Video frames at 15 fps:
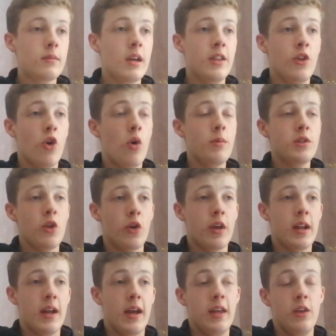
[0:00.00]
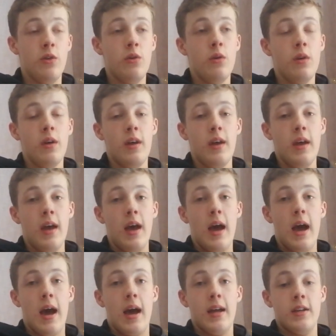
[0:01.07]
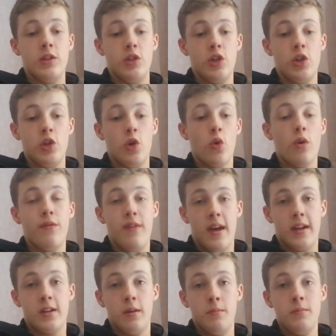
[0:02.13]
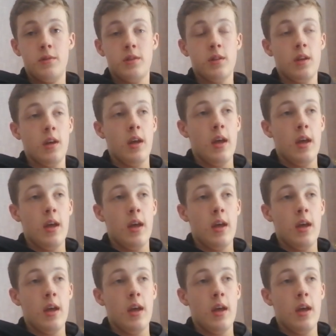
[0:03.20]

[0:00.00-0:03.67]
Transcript: and they're always looking at you and your victims.